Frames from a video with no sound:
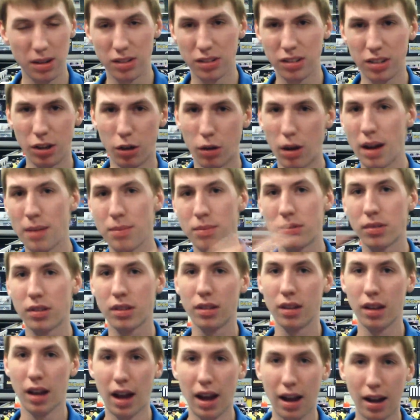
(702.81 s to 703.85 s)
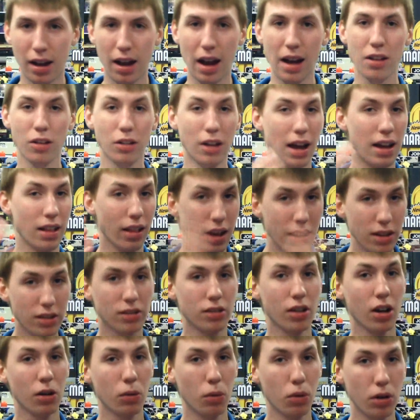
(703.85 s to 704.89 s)
Is, you know, I like
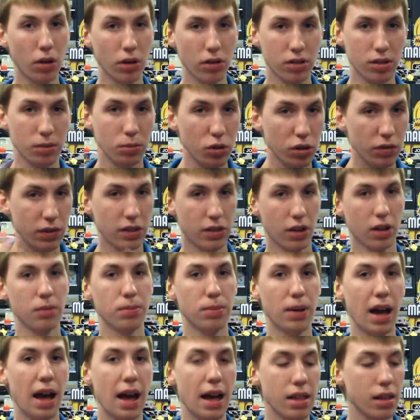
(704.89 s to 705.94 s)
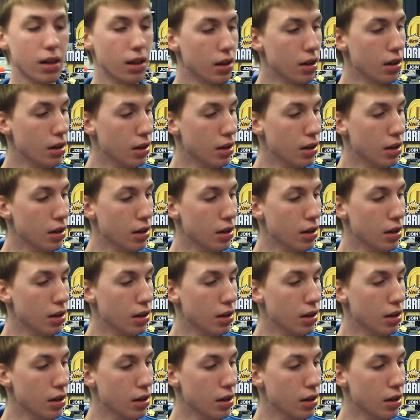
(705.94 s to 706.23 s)
Star Wars, the movies aren't bad,